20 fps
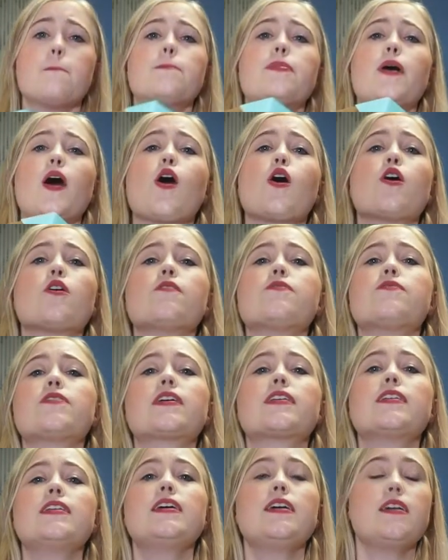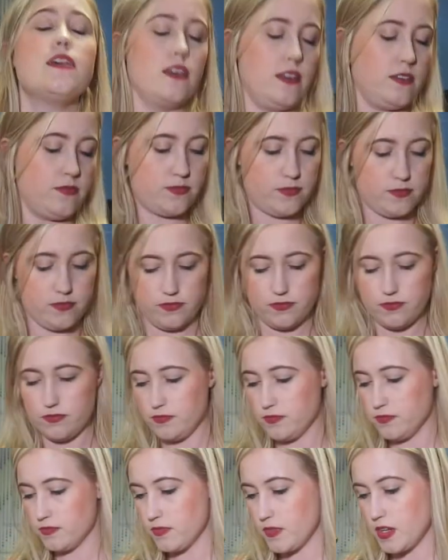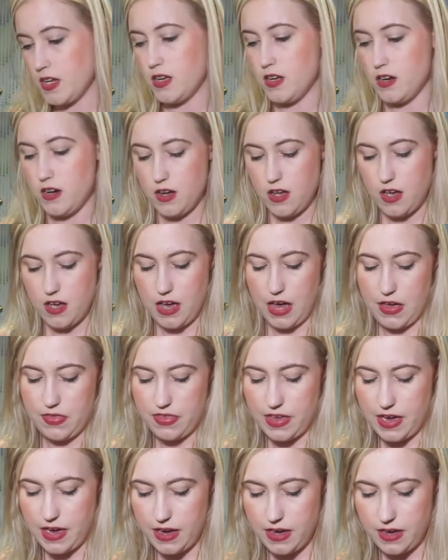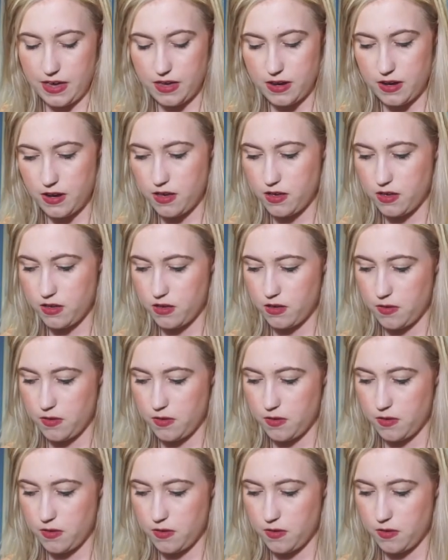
perfectly. And then